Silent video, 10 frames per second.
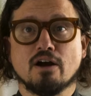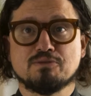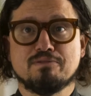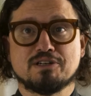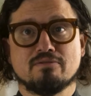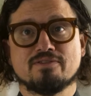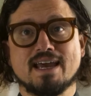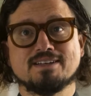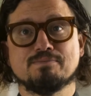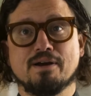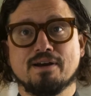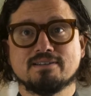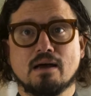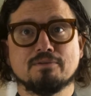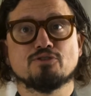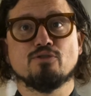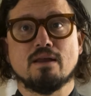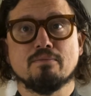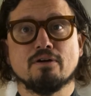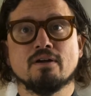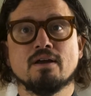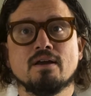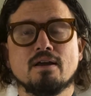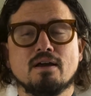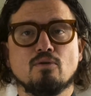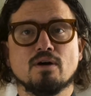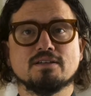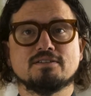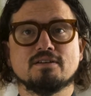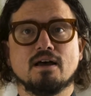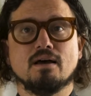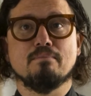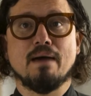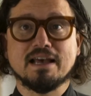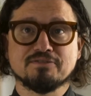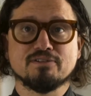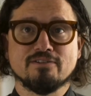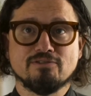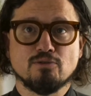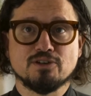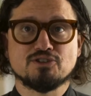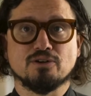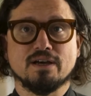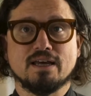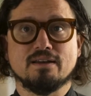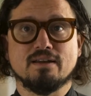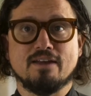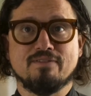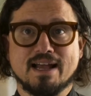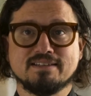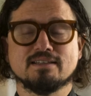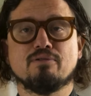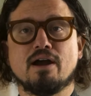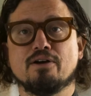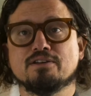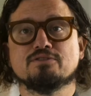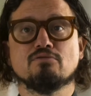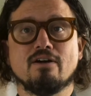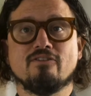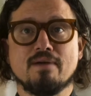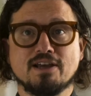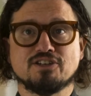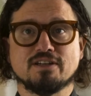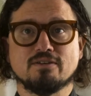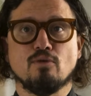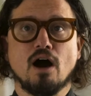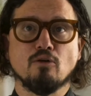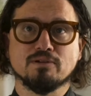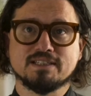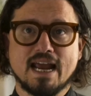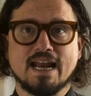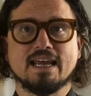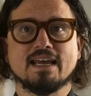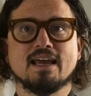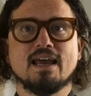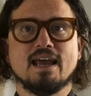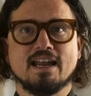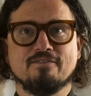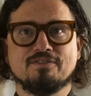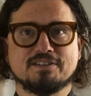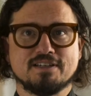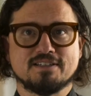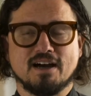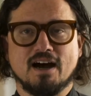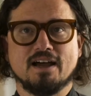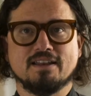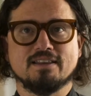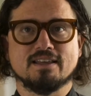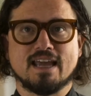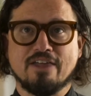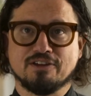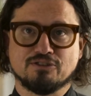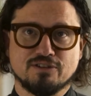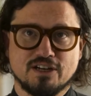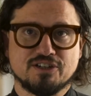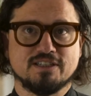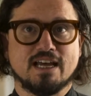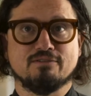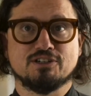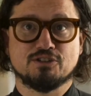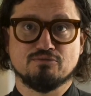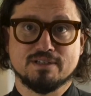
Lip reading: Archbishop of Canterbury, Thomas Cranmer, was massively influential in advancing the priorities of the Reformation while retaining an emphasis on the Catholic tradition which is